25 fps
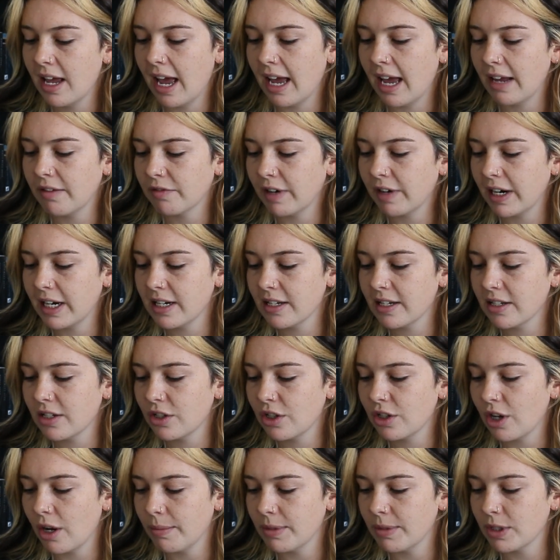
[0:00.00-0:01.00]
and Reed is
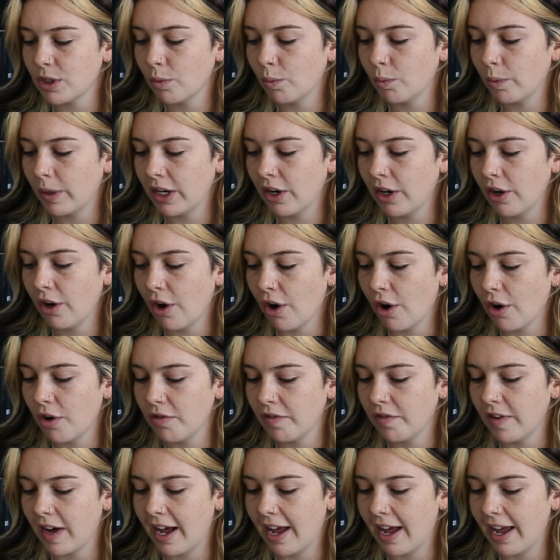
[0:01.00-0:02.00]
determined to win her
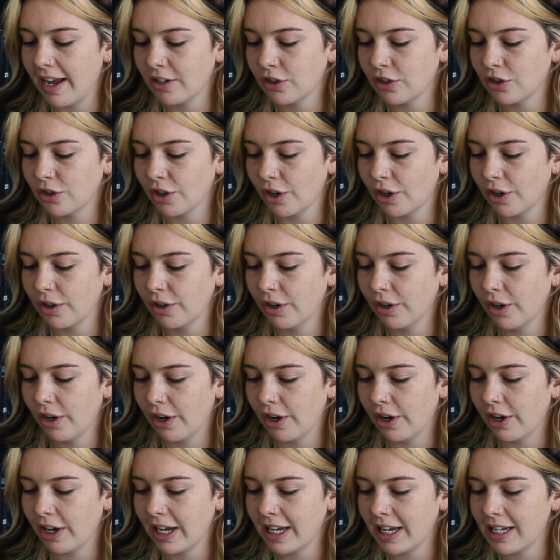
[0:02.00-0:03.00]
over and show
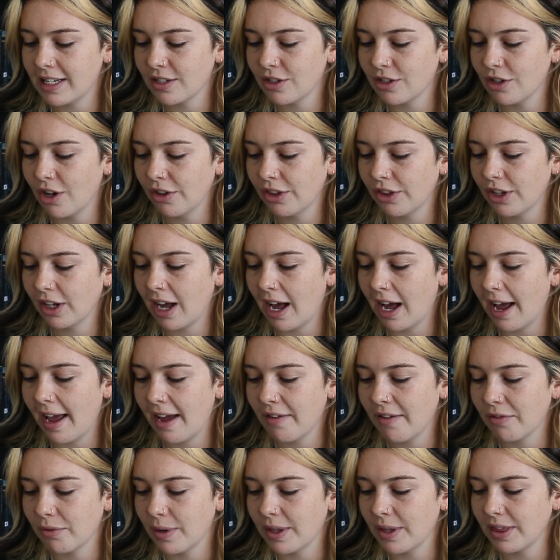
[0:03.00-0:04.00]
her he's not the guy
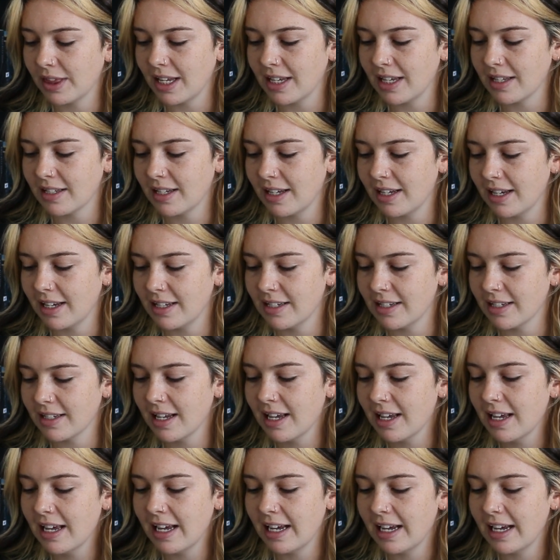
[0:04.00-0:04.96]
everyone thinks he is.